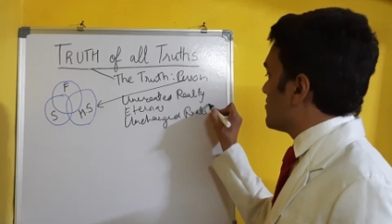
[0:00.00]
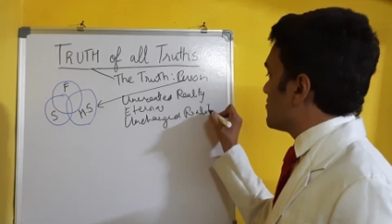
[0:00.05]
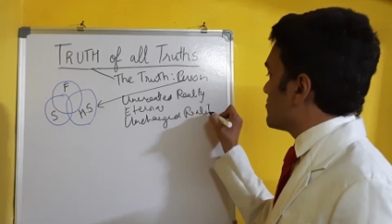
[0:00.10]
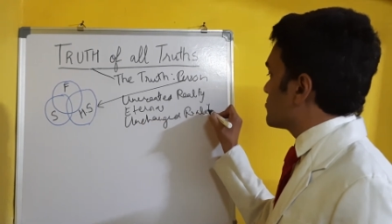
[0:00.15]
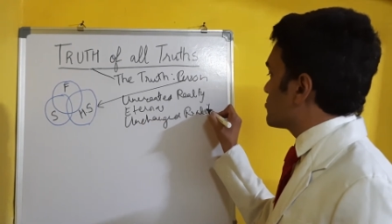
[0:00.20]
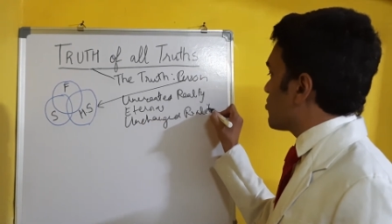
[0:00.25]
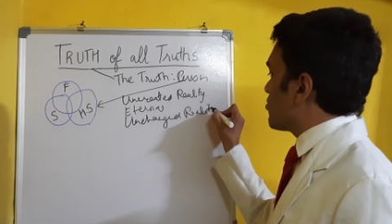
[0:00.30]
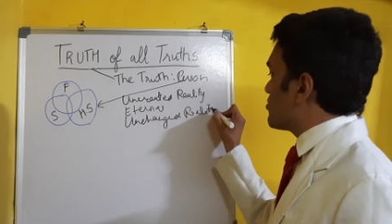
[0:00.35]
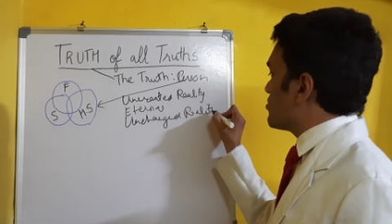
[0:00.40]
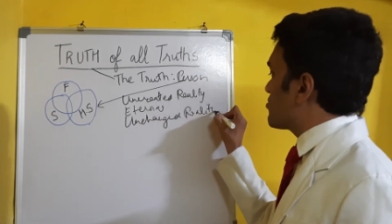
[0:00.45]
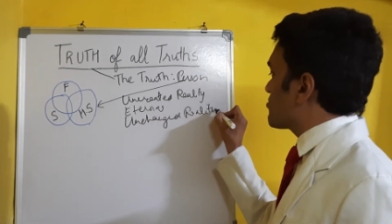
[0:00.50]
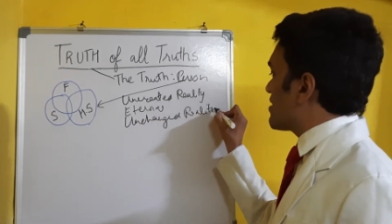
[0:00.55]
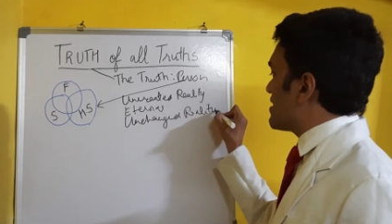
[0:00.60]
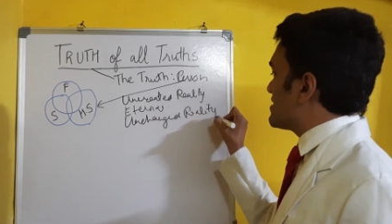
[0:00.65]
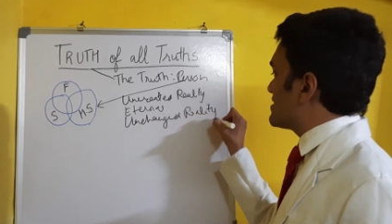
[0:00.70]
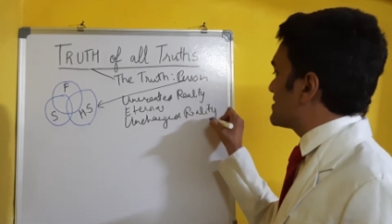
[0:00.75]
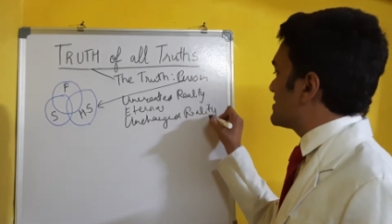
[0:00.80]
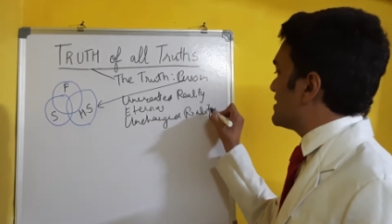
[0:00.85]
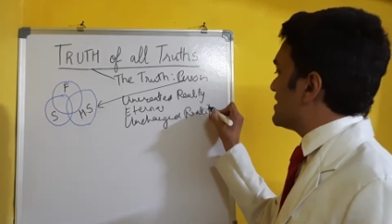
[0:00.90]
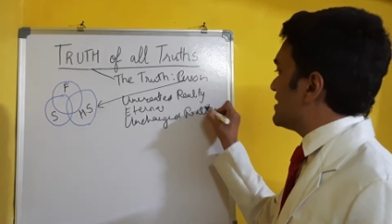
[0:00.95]
So you can
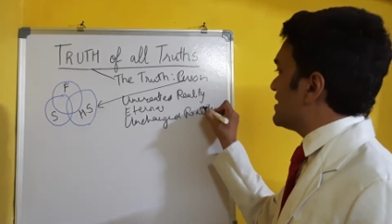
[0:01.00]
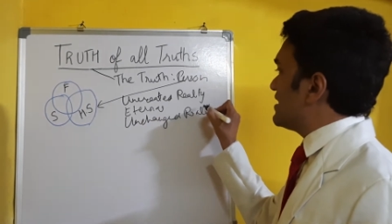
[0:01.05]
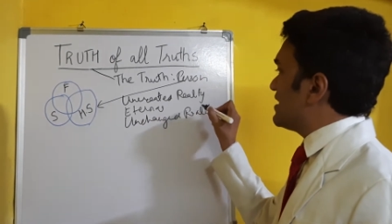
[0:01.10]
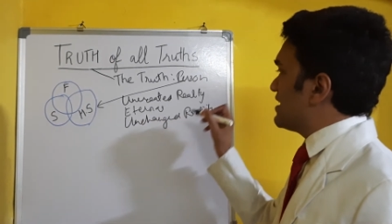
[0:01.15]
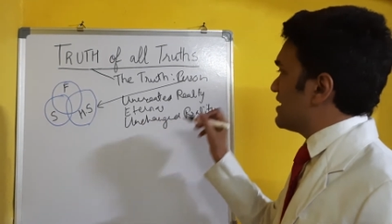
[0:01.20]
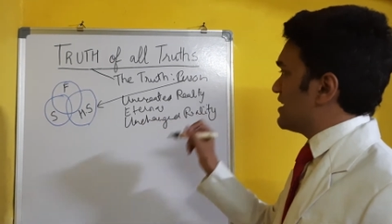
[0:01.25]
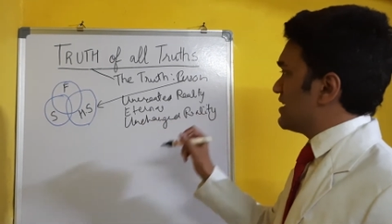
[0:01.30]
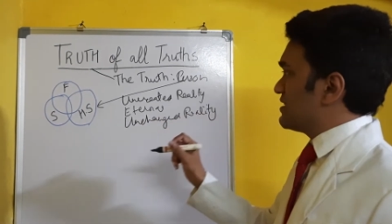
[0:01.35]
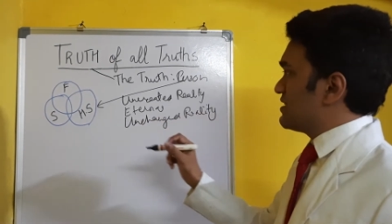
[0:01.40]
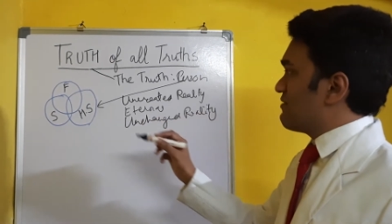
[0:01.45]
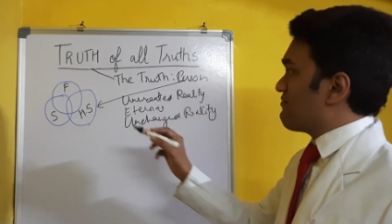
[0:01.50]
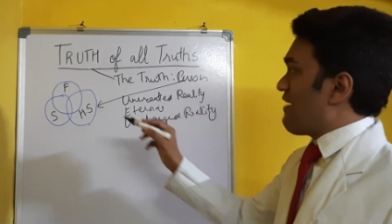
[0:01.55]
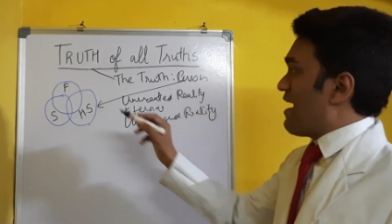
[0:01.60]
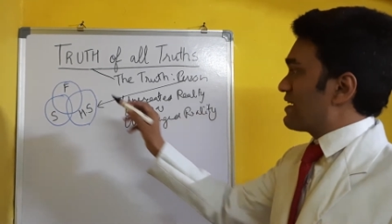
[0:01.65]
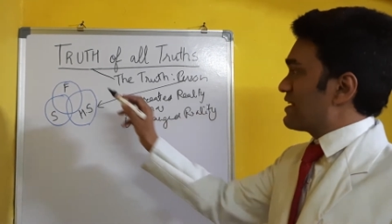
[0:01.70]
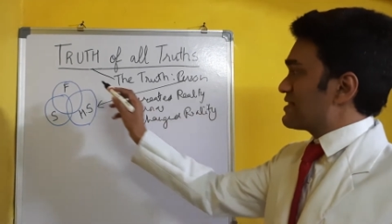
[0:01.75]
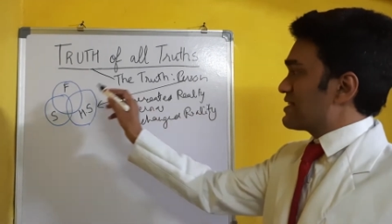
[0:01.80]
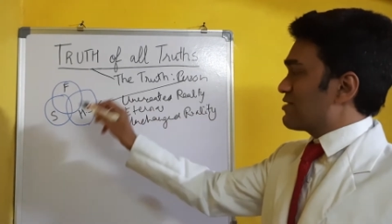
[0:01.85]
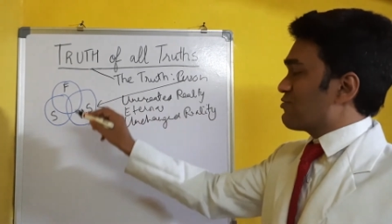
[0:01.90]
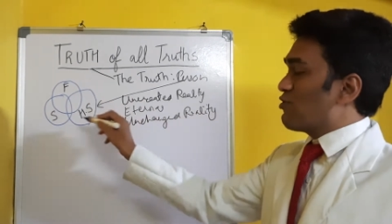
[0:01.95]
see the
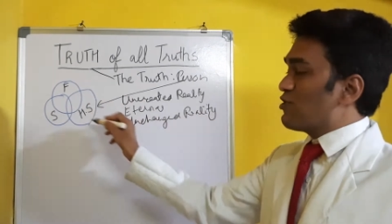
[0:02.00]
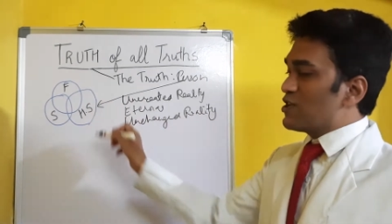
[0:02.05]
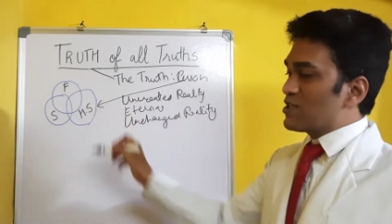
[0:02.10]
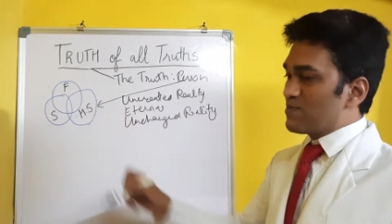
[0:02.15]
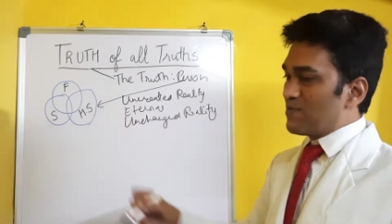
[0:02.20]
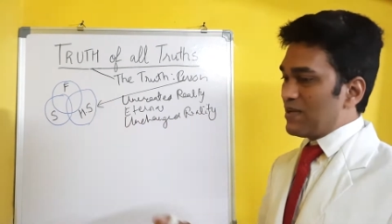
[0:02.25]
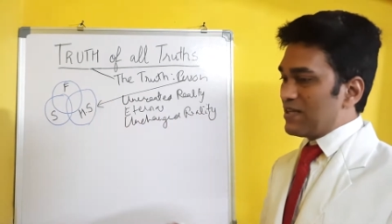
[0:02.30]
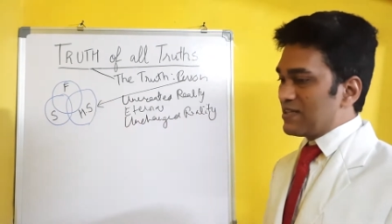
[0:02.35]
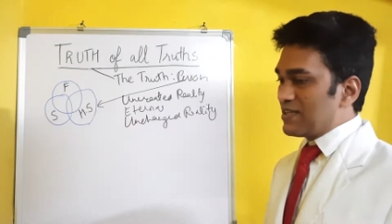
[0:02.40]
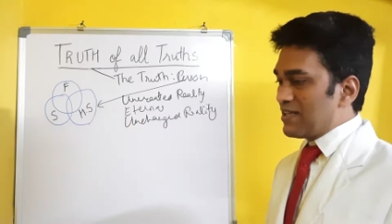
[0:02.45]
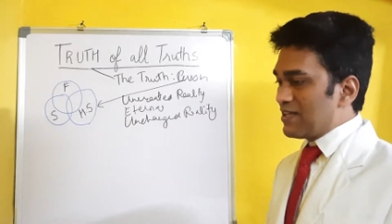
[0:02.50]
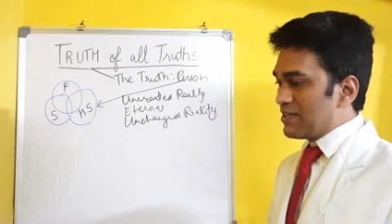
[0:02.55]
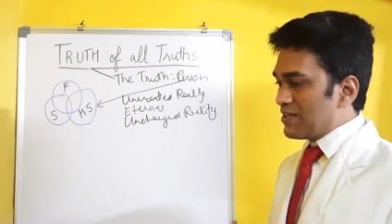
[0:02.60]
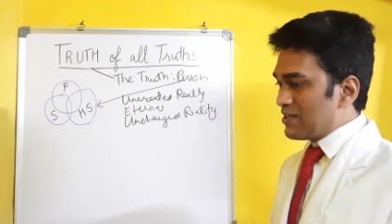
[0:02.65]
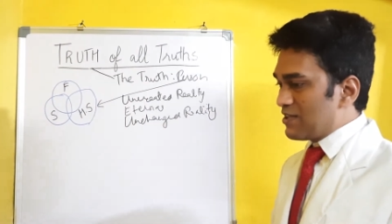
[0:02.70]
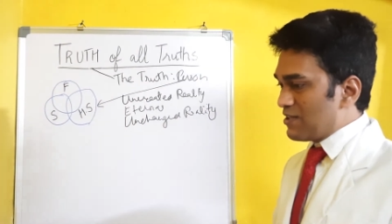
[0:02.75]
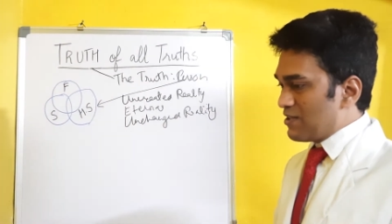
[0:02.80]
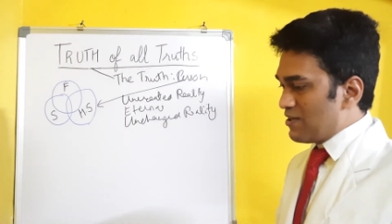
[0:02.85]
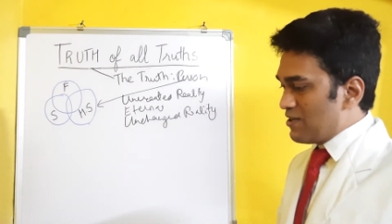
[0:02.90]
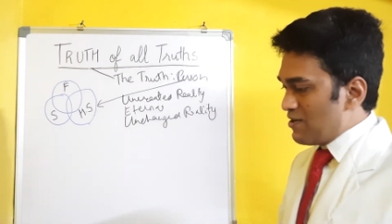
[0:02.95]
Father, Son, Holy Spirit
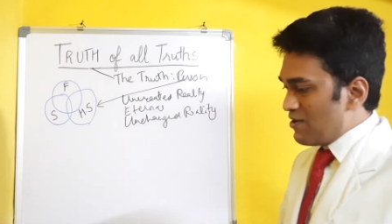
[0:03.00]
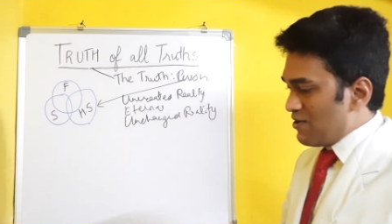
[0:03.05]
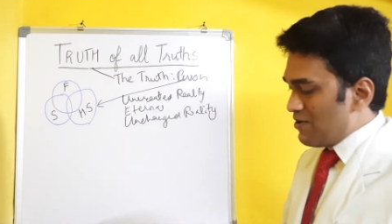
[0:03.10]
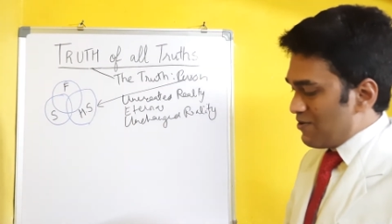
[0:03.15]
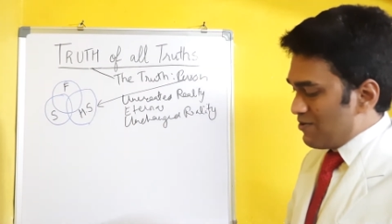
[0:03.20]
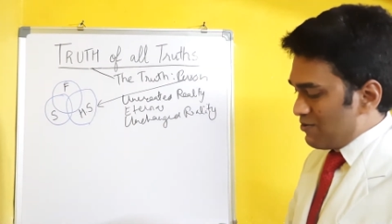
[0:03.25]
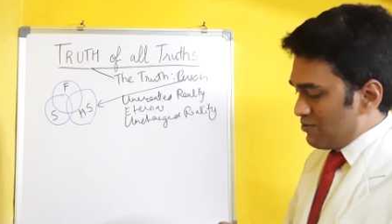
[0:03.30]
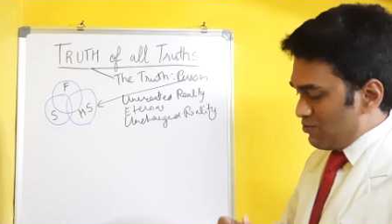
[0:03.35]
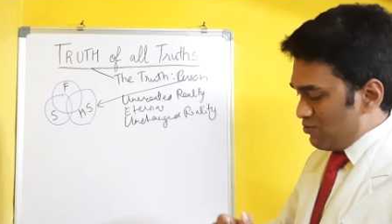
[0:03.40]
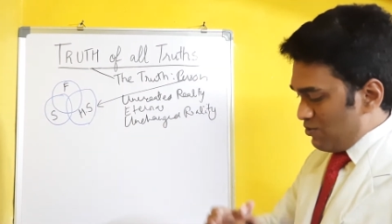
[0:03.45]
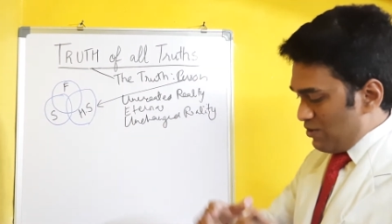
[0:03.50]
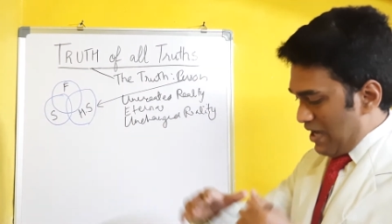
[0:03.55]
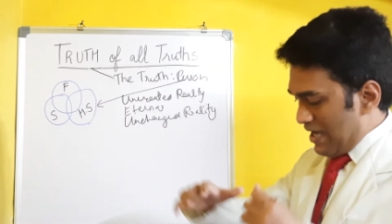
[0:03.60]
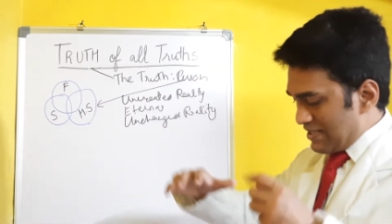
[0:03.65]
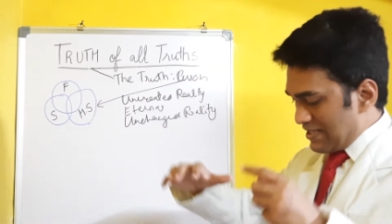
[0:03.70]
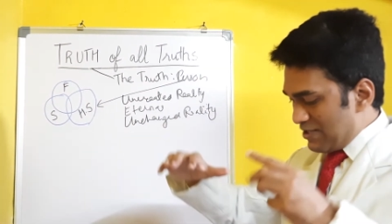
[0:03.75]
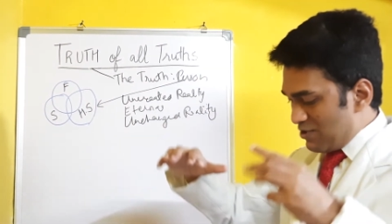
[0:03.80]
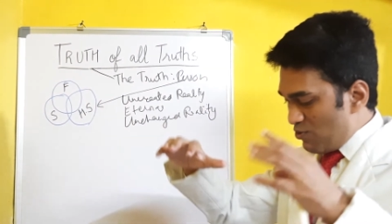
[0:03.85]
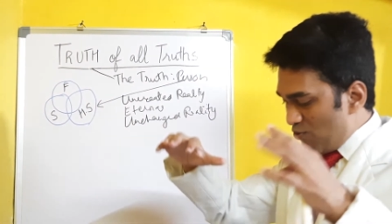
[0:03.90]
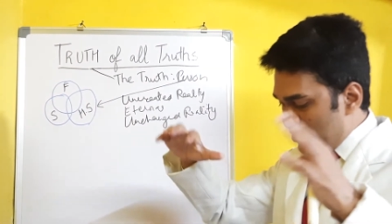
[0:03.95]
as
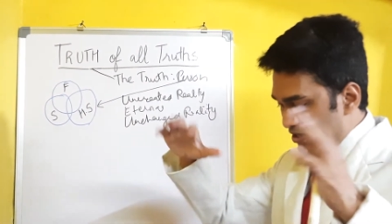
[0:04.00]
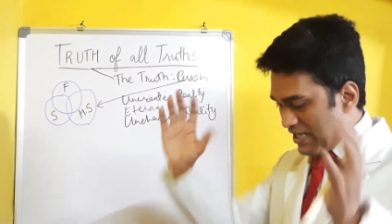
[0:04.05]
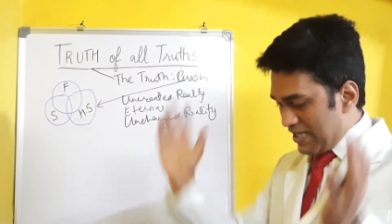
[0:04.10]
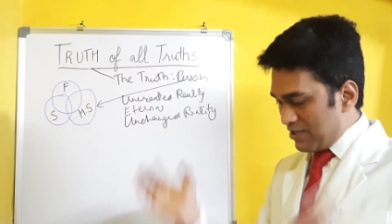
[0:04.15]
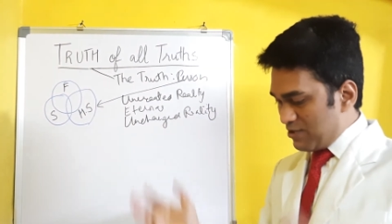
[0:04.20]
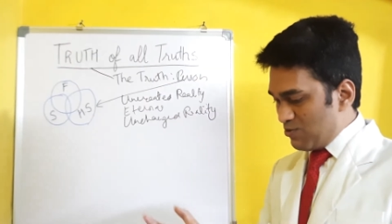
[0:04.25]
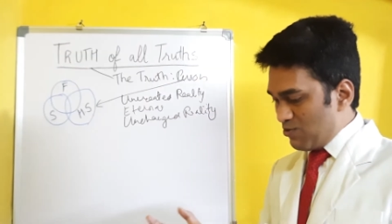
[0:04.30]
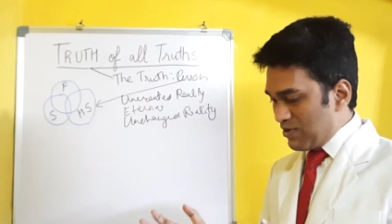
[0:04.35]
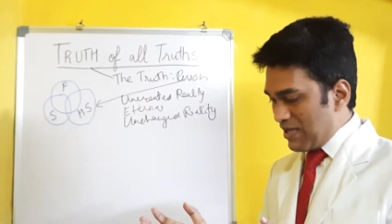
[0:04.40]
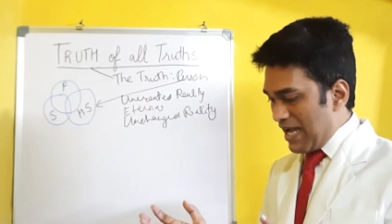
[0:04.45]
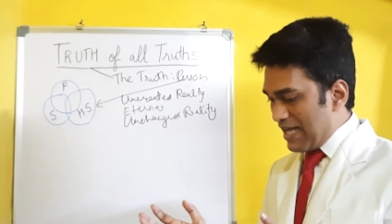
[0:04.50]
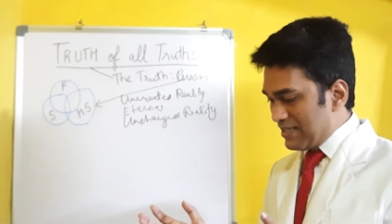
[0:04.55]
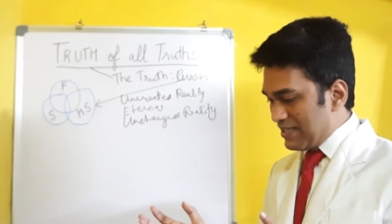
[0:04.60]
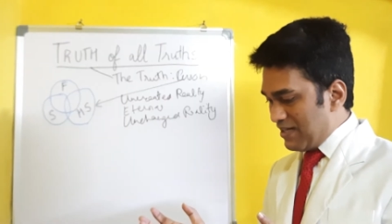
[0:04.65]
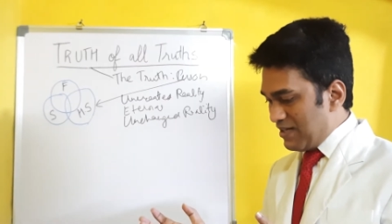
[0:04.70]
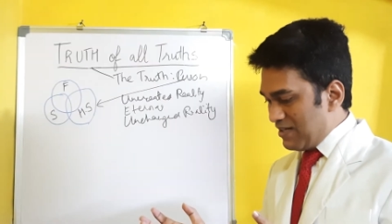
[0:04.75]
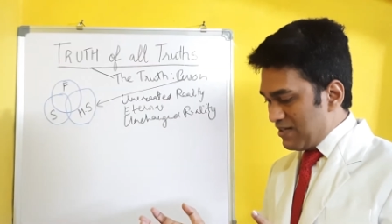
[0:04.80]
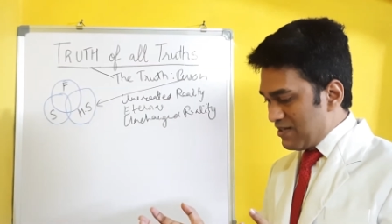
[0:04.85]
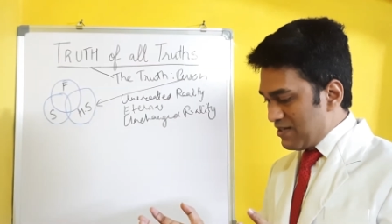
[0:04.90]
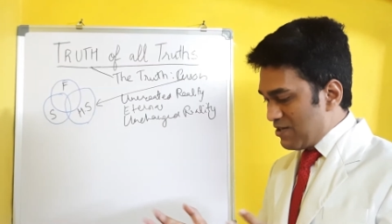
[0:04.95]
a union
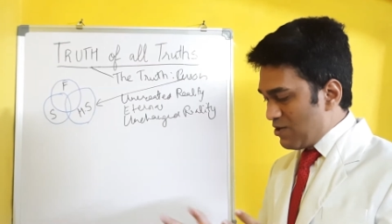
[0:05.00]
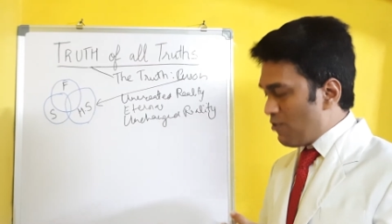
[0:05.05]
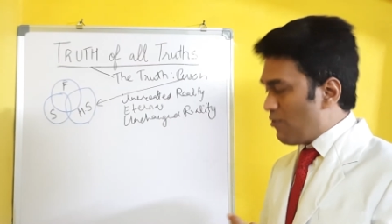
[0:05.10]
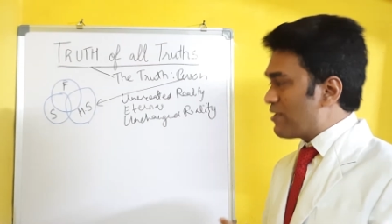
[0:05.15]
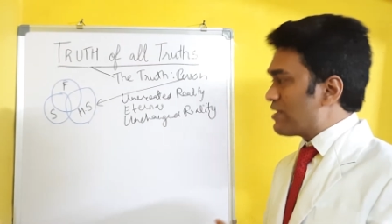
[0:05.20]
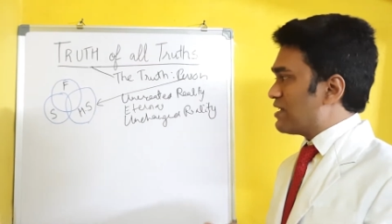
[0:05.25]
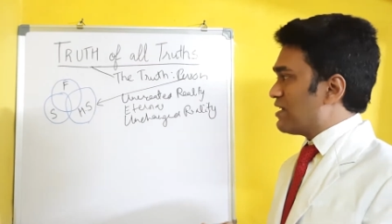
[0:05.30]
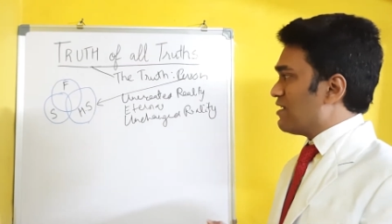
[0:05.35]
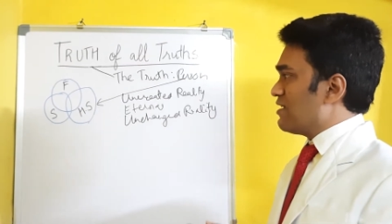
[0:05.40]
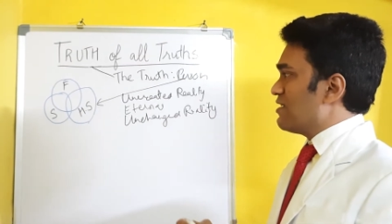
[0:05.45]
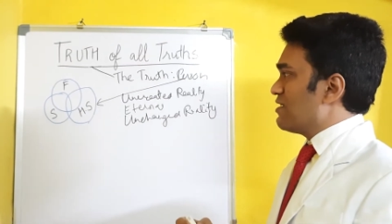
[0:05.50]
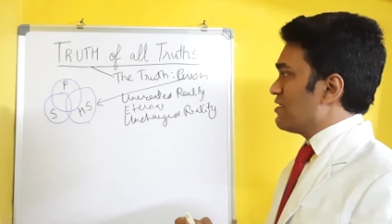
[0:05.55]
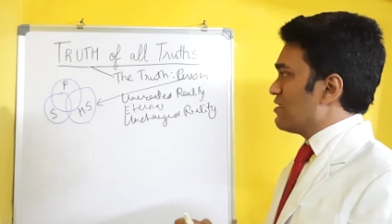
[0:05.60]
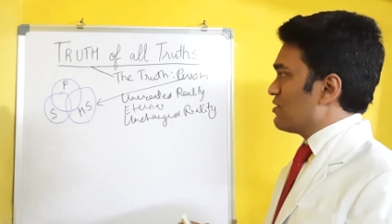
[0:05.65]
together over here.